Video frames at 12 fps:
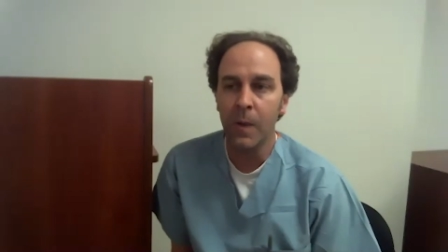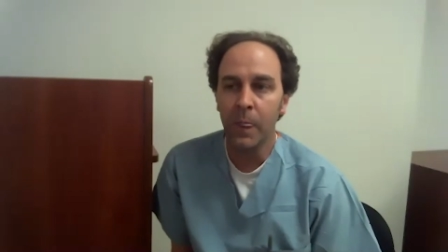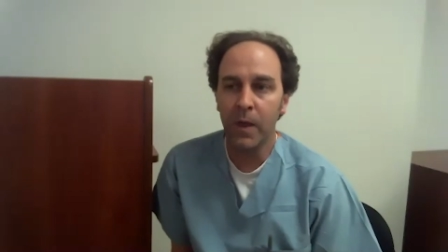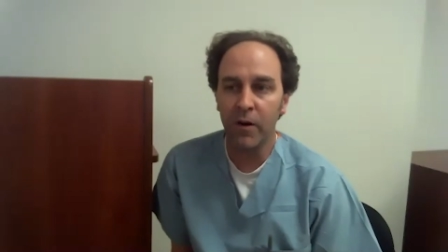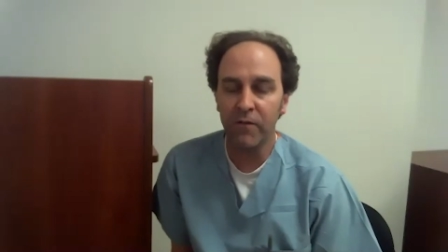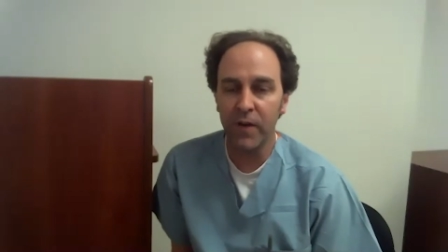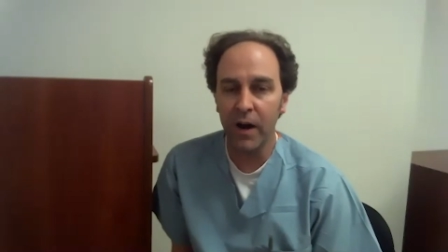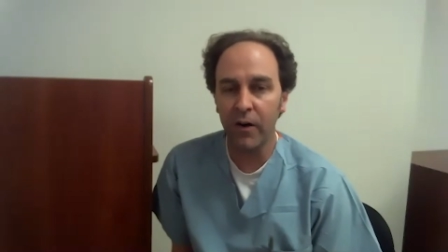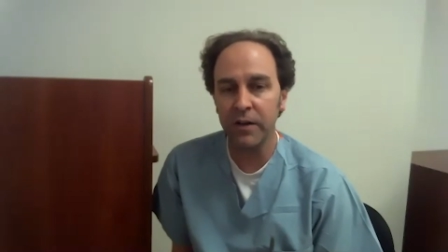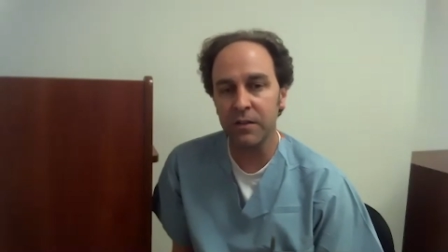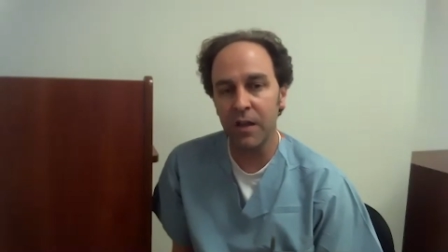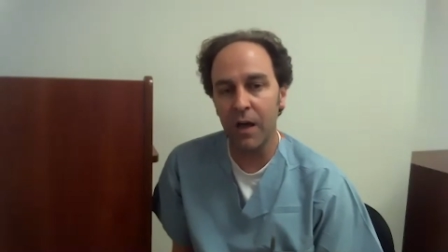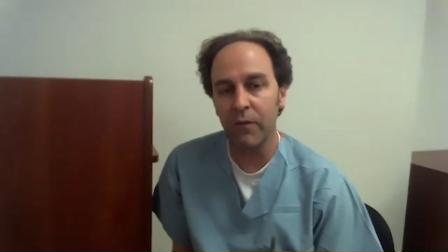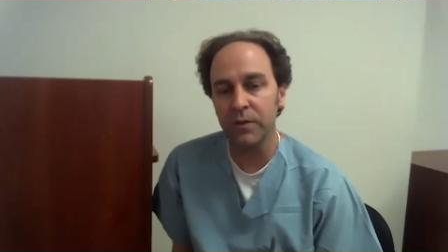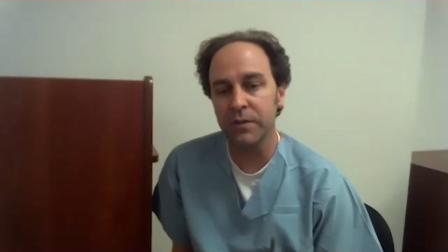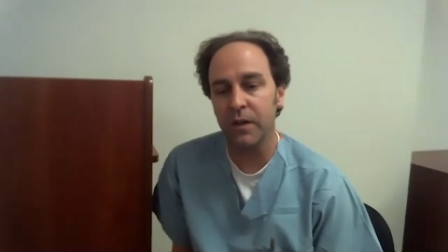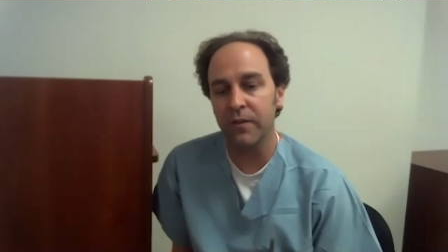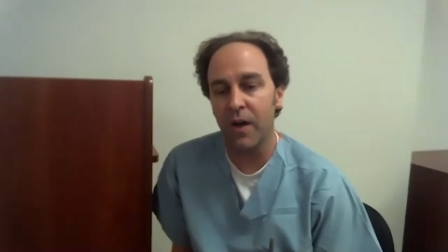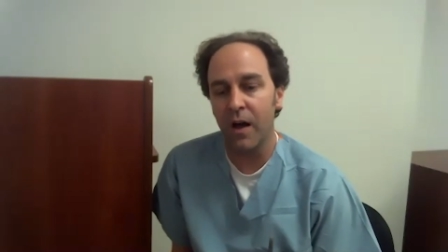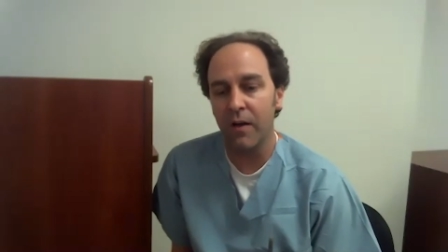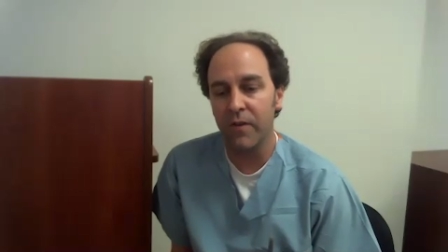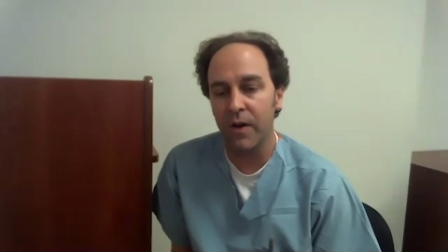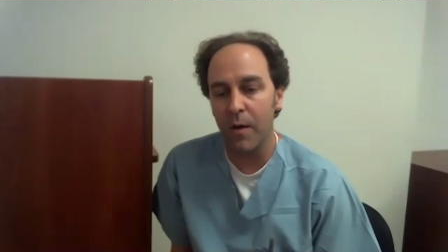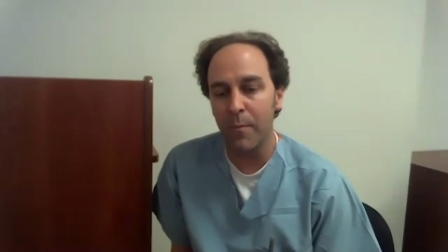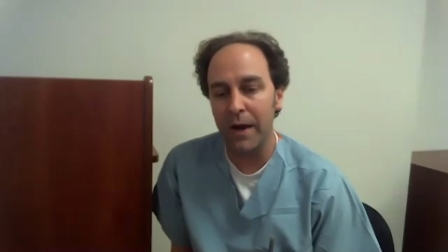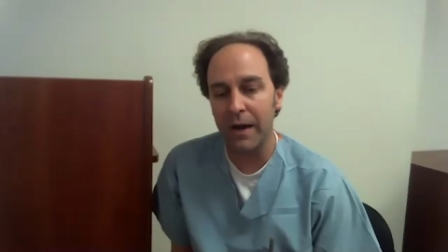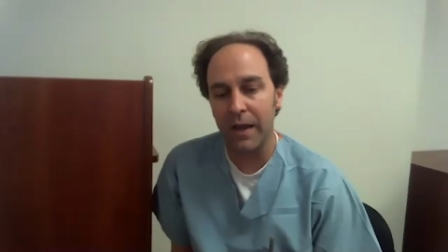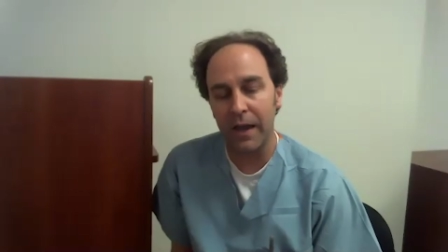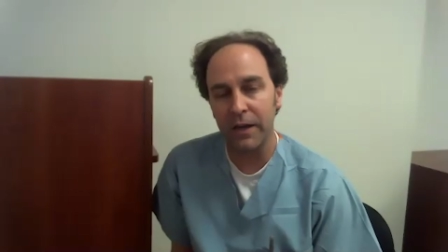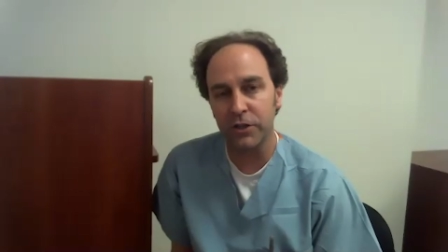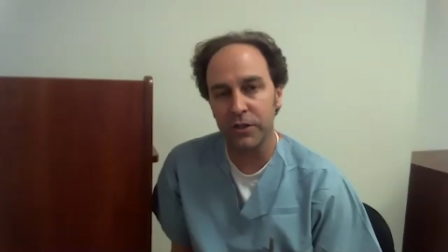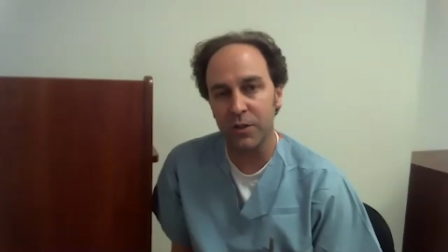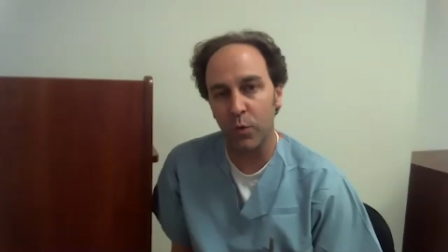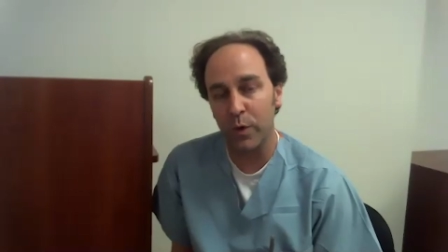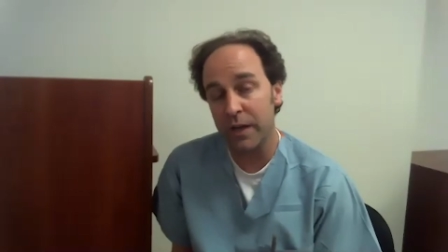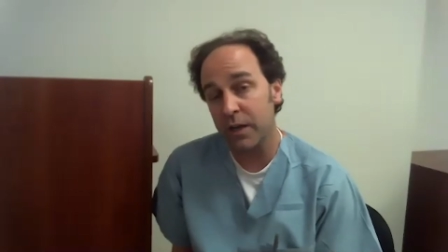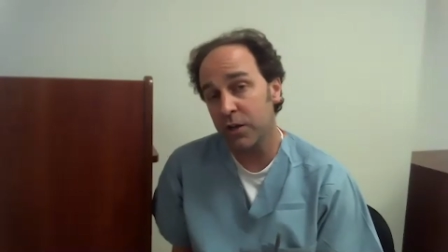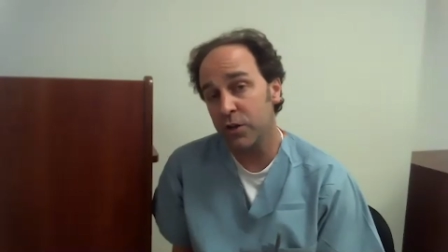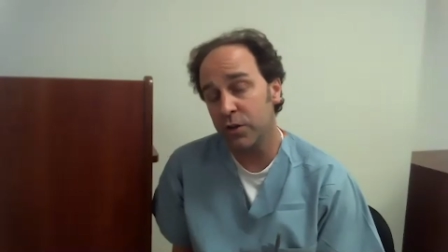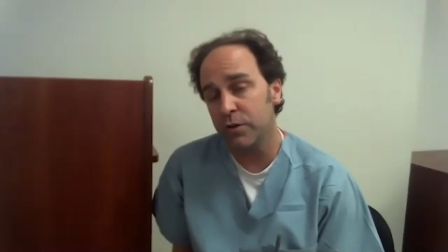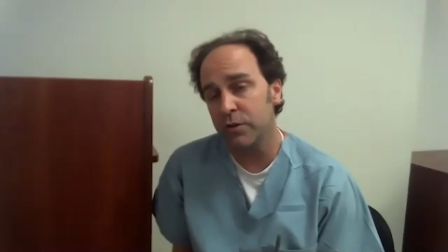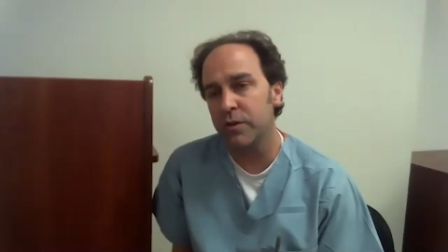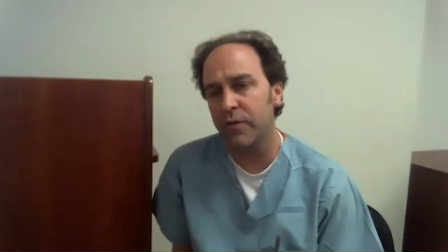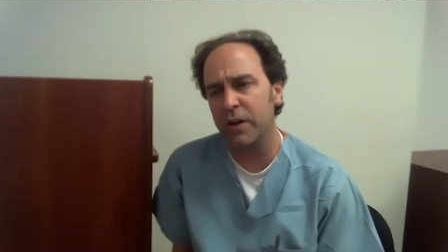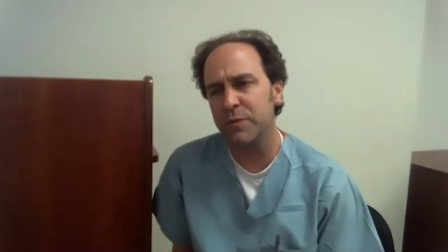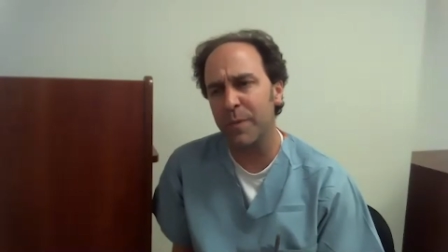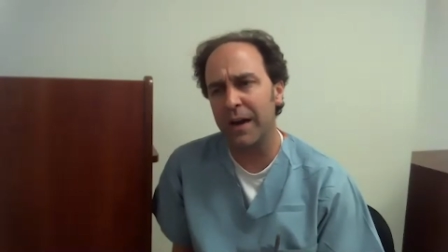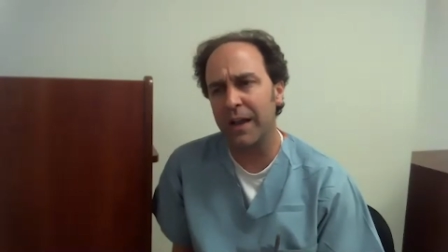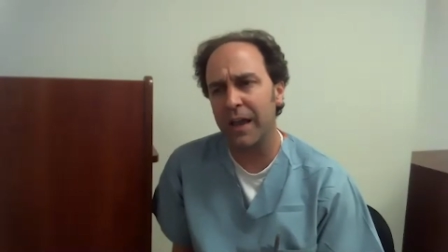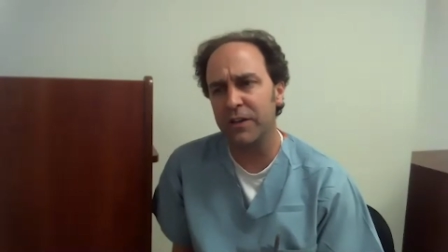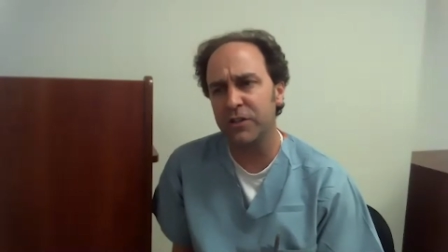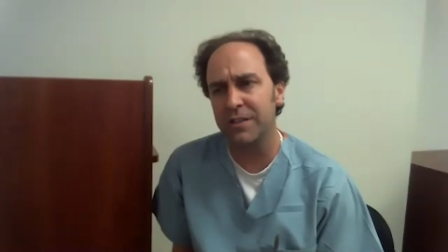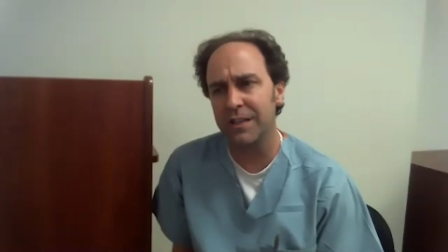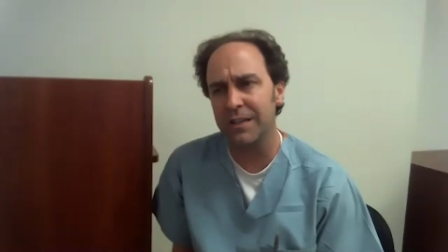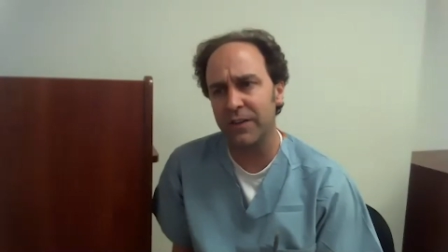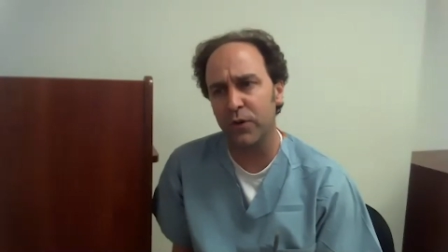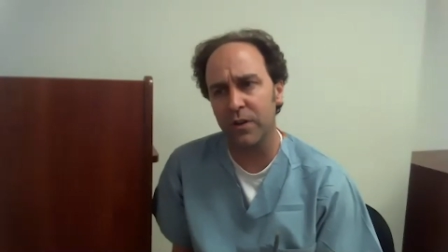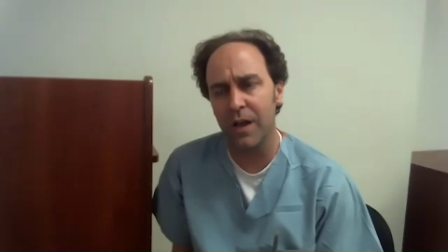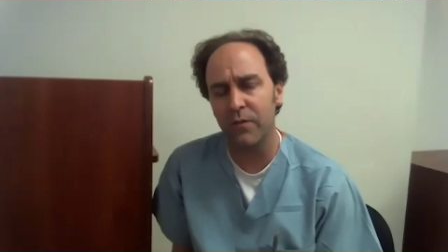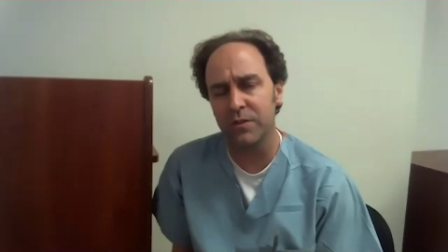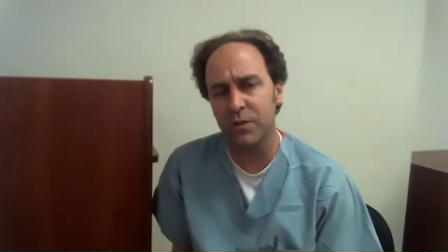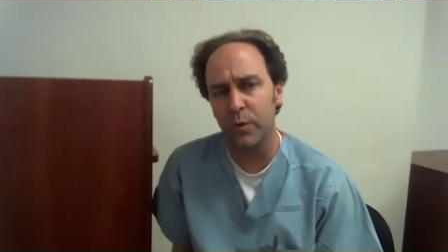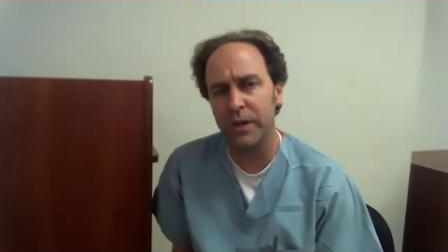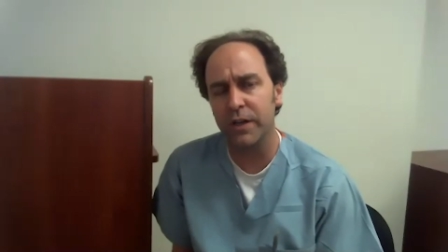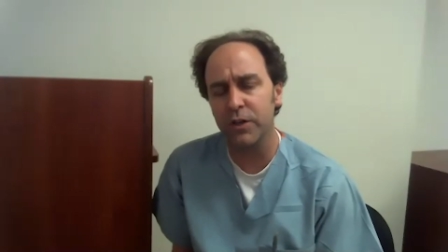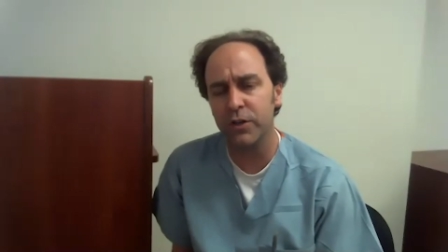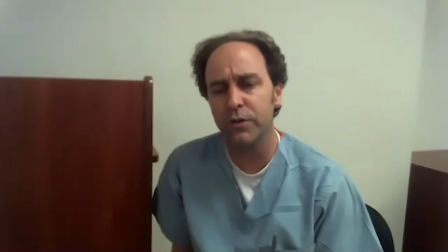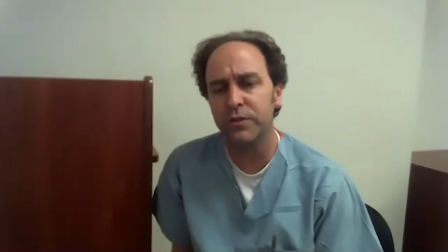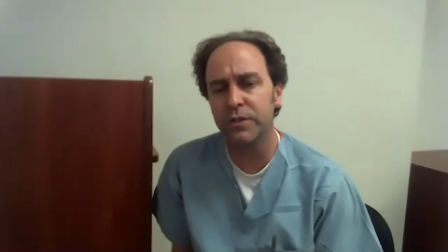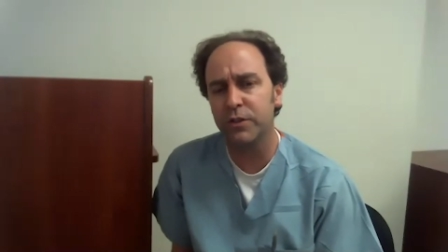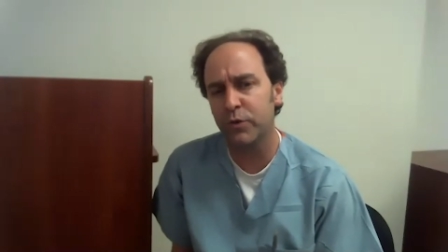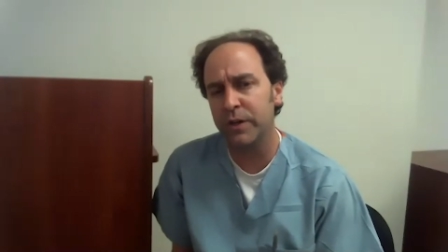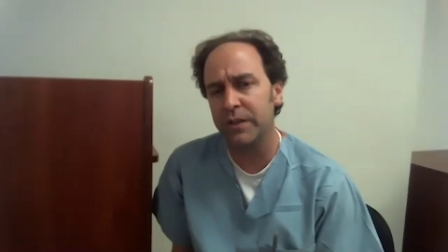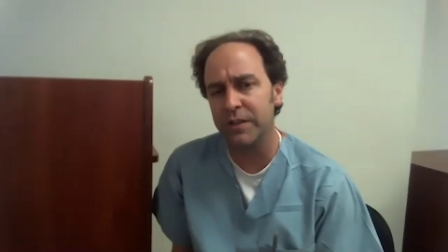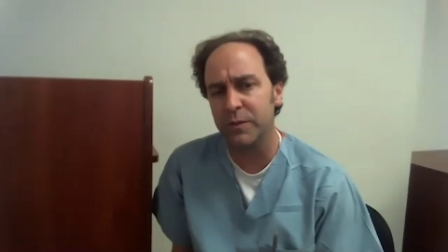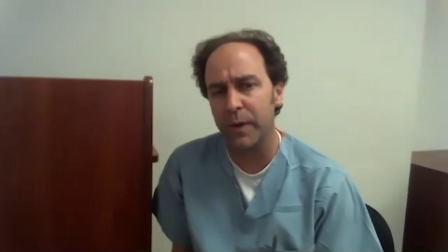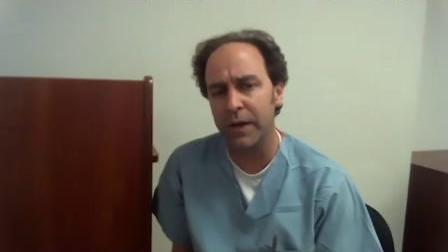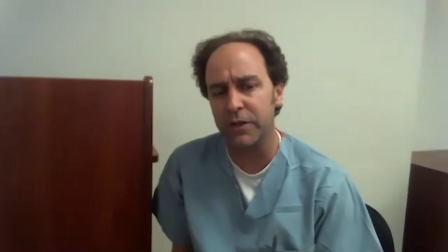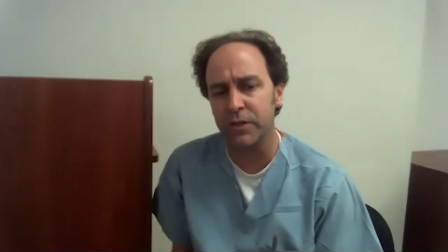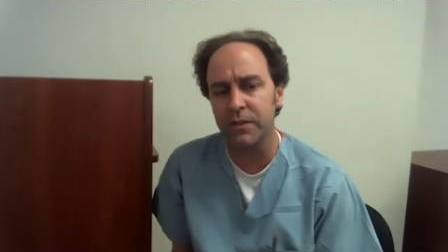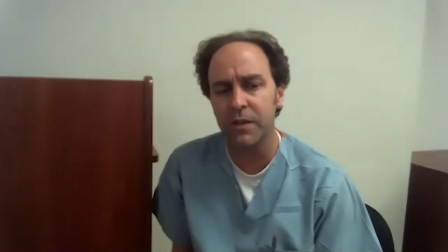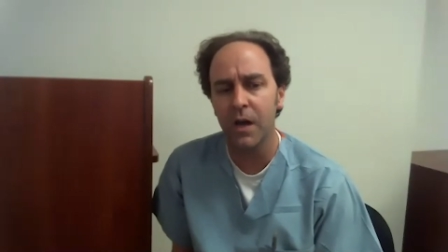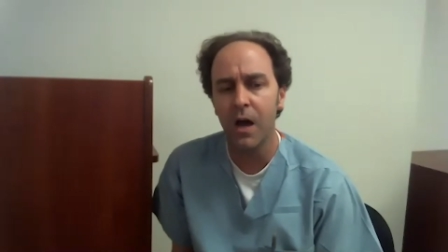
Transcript: there are various levels of, of uh, medications that we can use, or various medications at different levels that we can use to treat these patients.